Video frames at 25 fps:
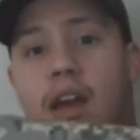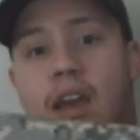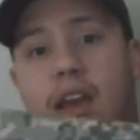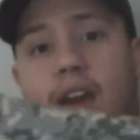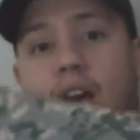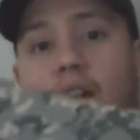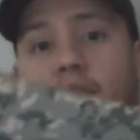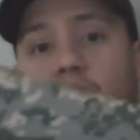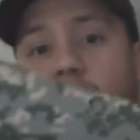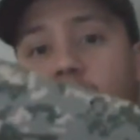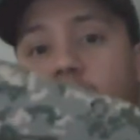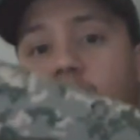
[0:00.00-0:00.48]
I
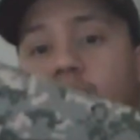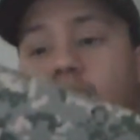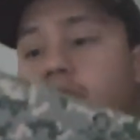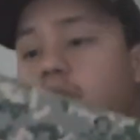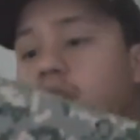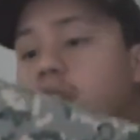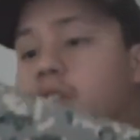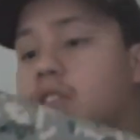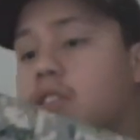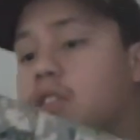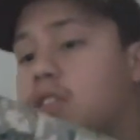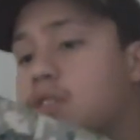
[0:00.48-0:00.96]

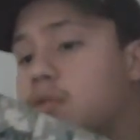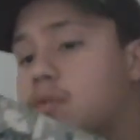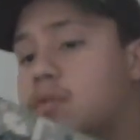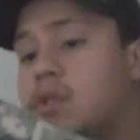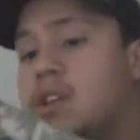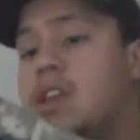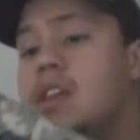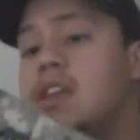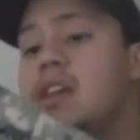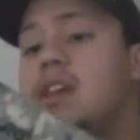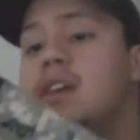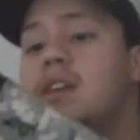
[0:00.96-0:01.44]
have
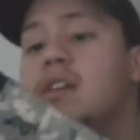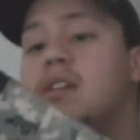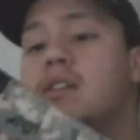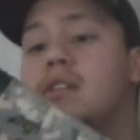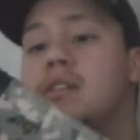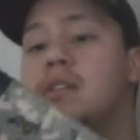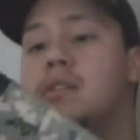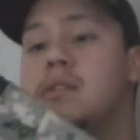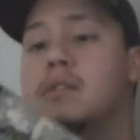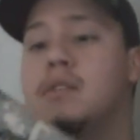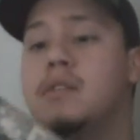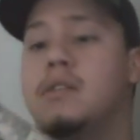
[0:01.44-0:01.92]
3
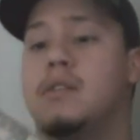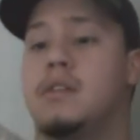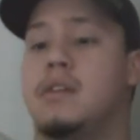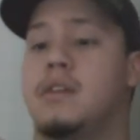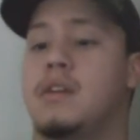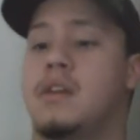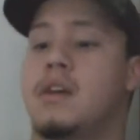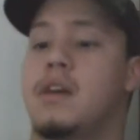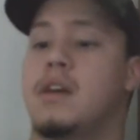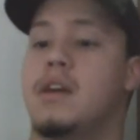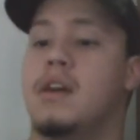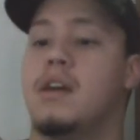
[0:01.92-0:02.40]

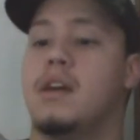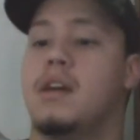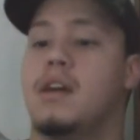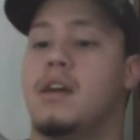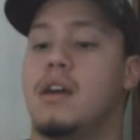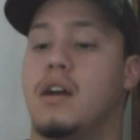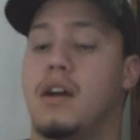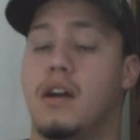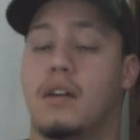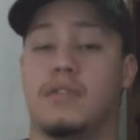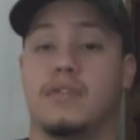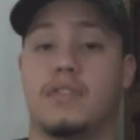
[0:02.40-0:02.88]

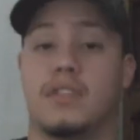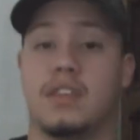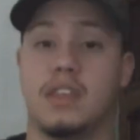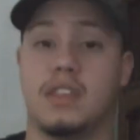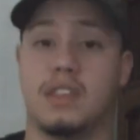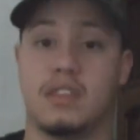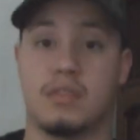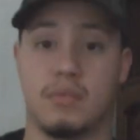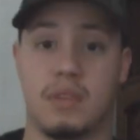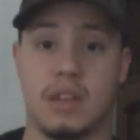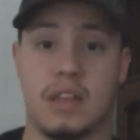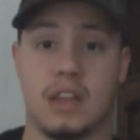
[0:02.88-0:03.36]
of
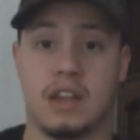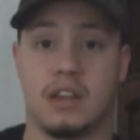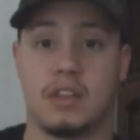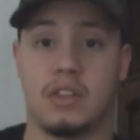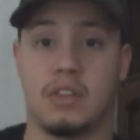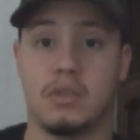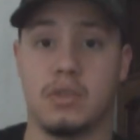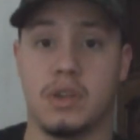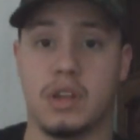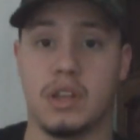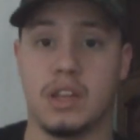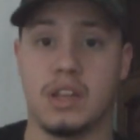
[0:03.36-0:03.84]
the 3
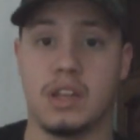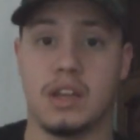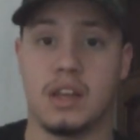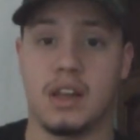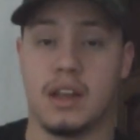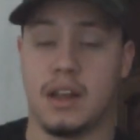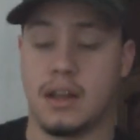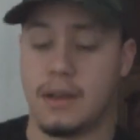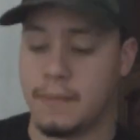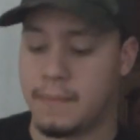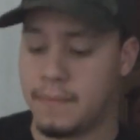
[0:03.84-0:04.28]
included